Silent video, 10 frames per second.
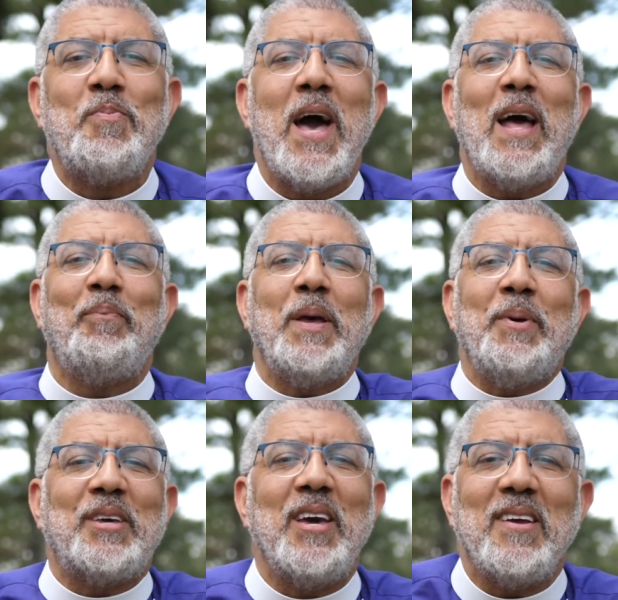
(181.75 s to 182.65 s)
man
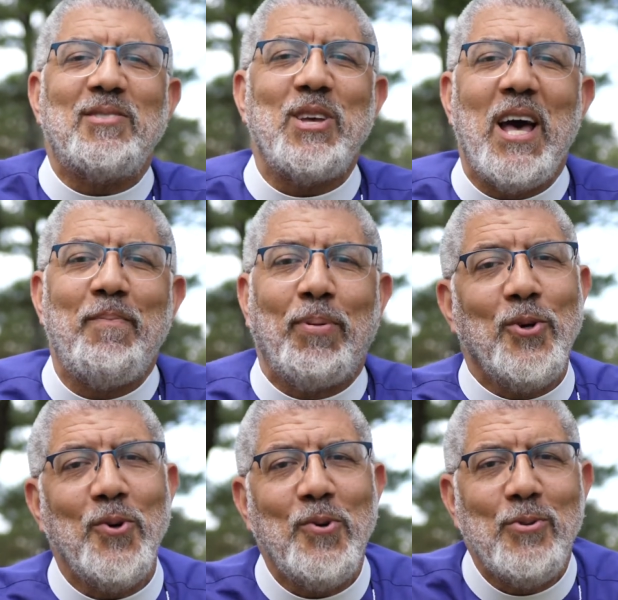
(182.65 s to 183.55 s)
B.B. King said,
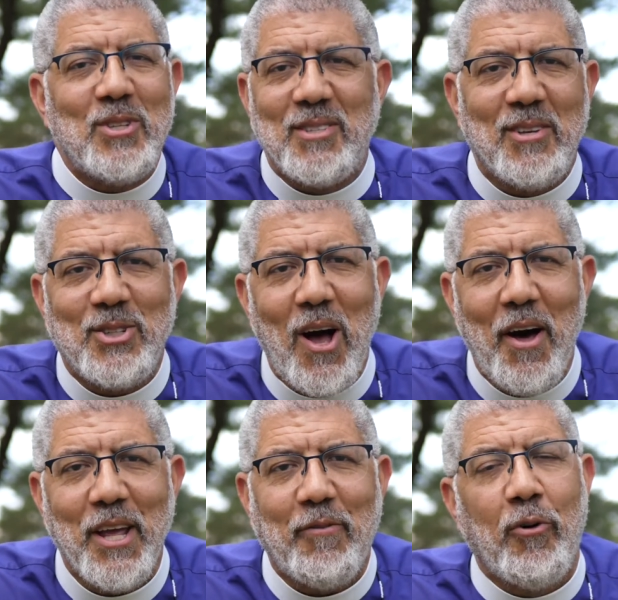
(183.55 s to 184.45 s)
blues is a
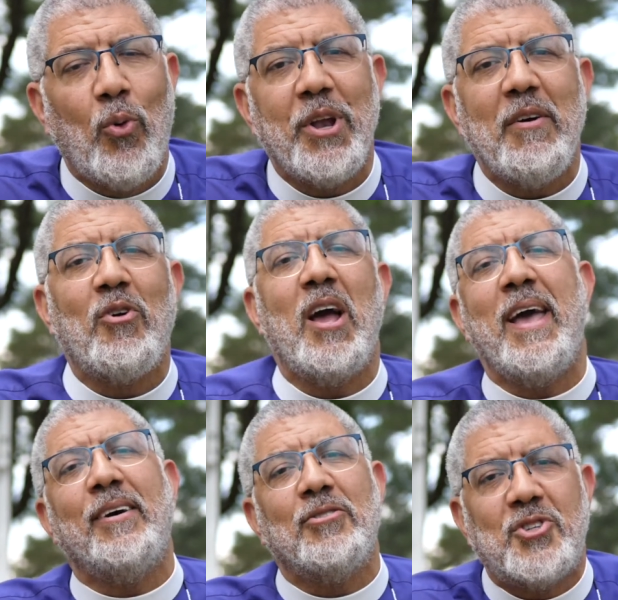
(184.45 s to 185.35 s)
tonic for whatever
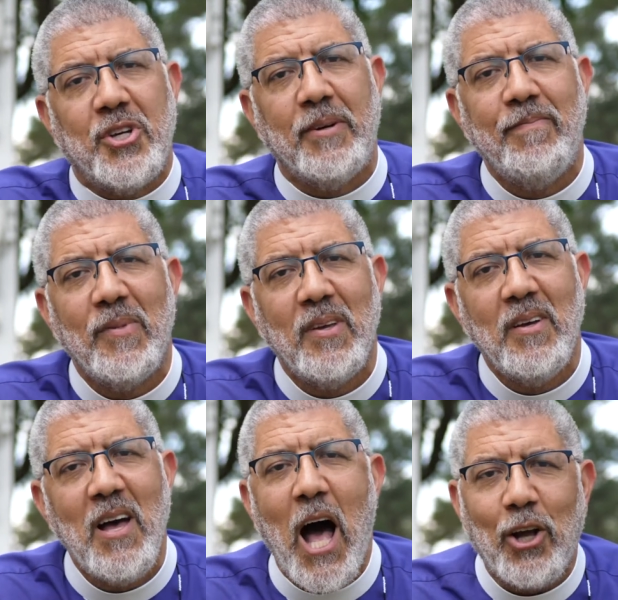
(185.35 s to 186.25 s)
ails you.
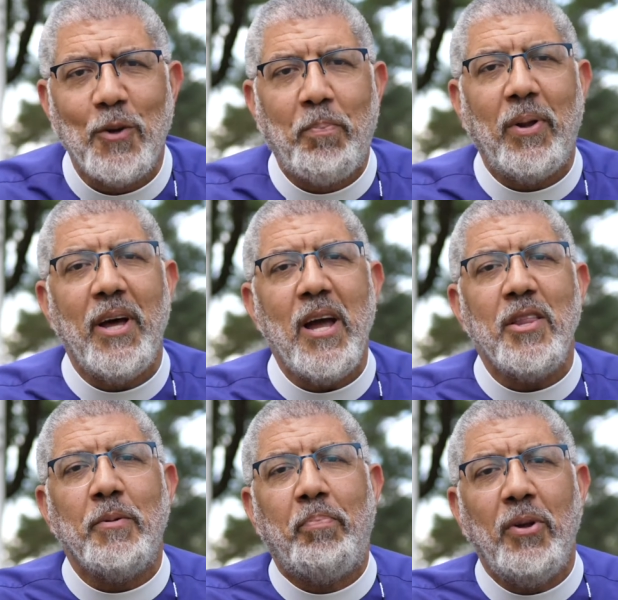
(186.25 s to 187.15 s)
I could play
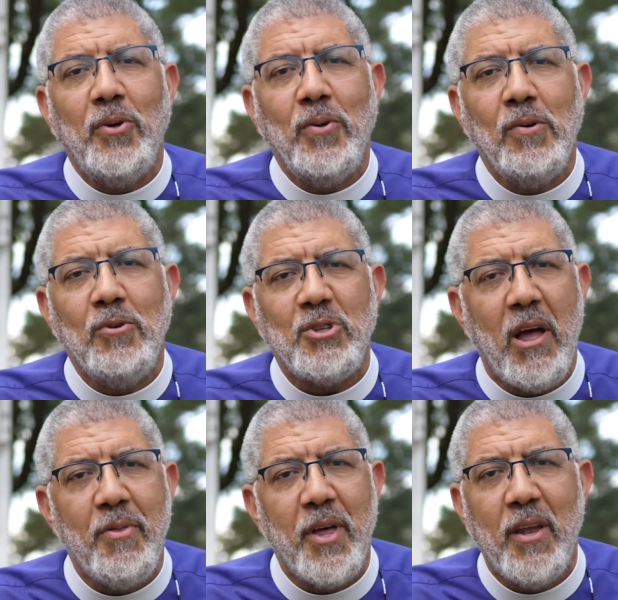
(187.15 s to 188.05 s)
the blues
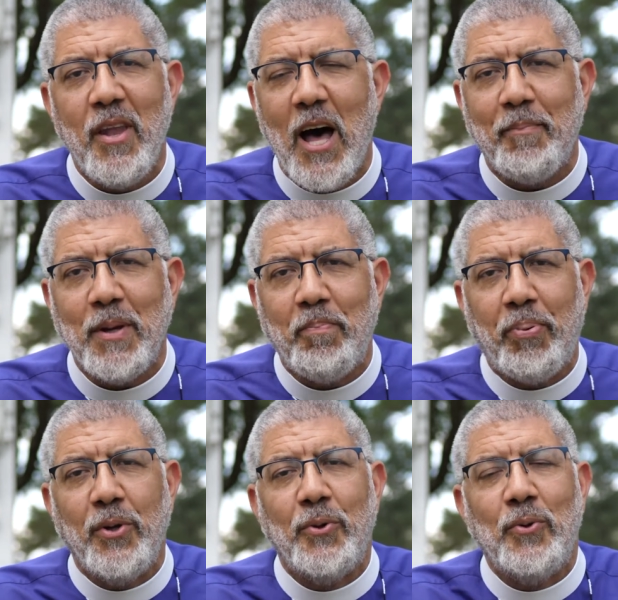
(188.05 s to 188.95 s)
and then not be
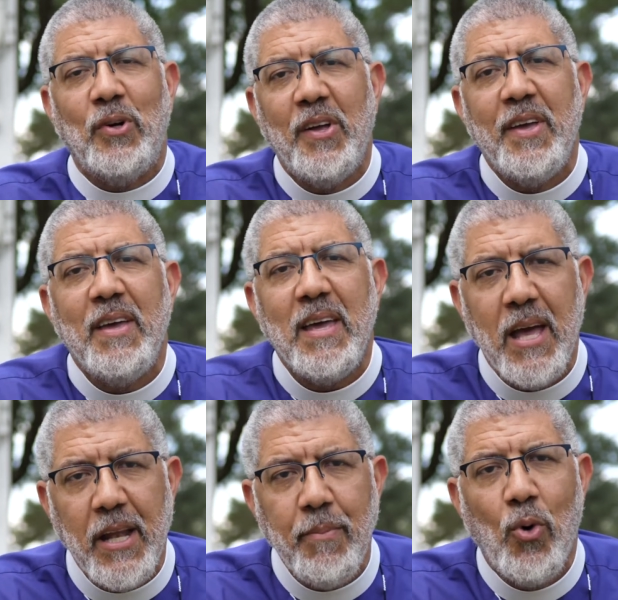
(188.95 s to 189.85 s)
blue
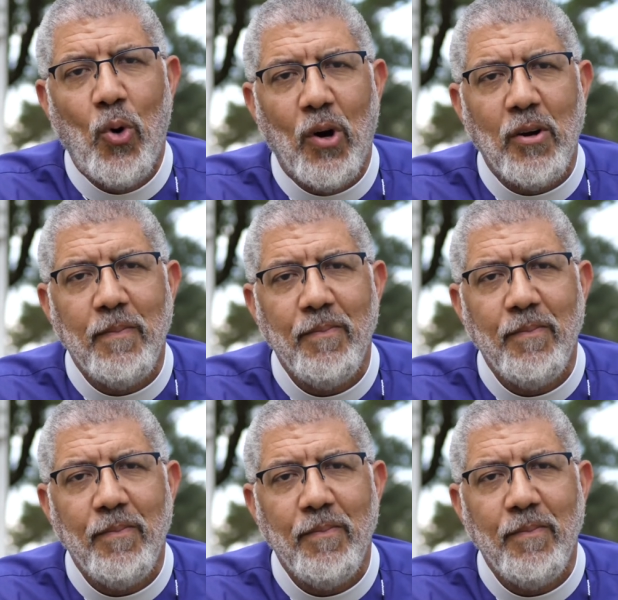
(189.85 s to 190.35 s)
anymore.